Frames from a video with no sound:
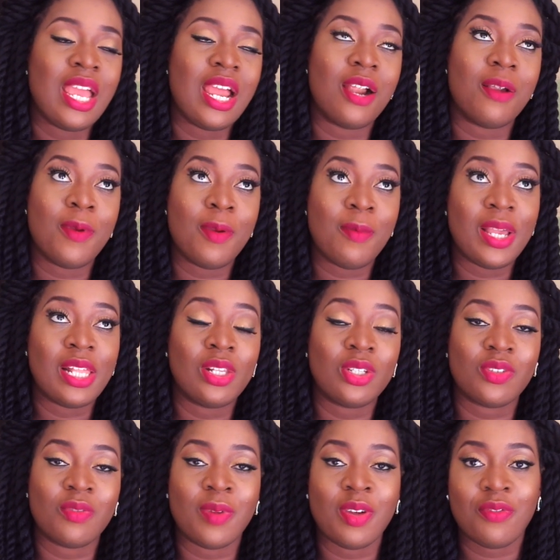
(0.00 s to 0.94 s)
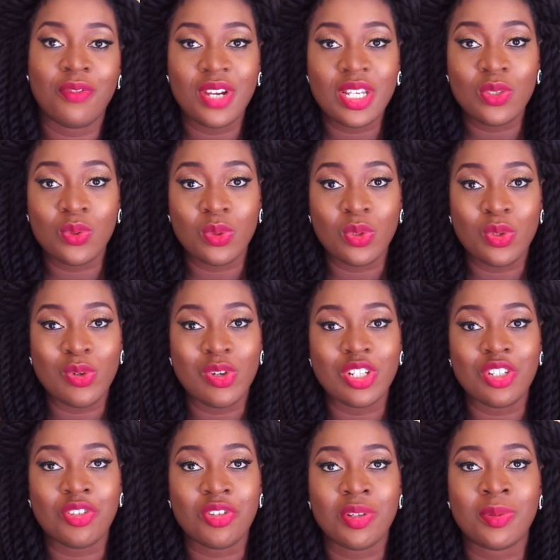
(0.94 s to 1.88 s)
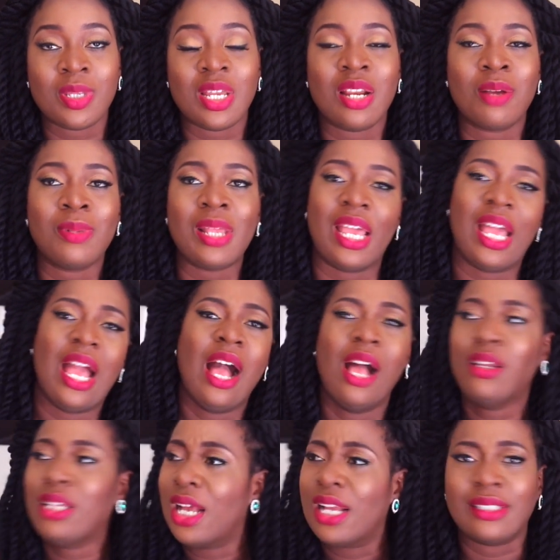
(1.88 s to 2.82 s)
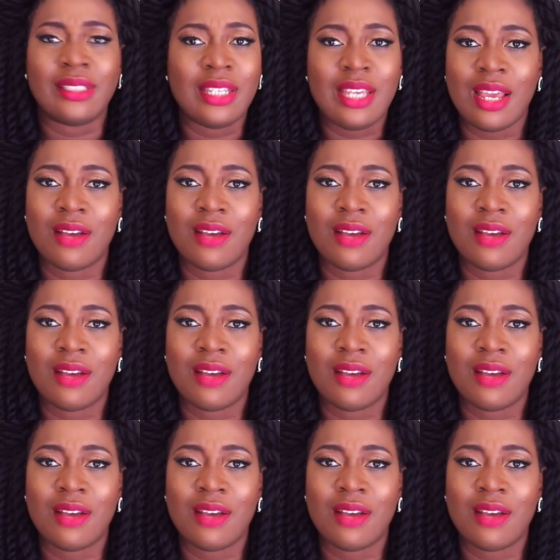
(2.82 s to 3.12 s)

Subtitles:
I remember a lot of my friends would go on trips and I'm like, how can they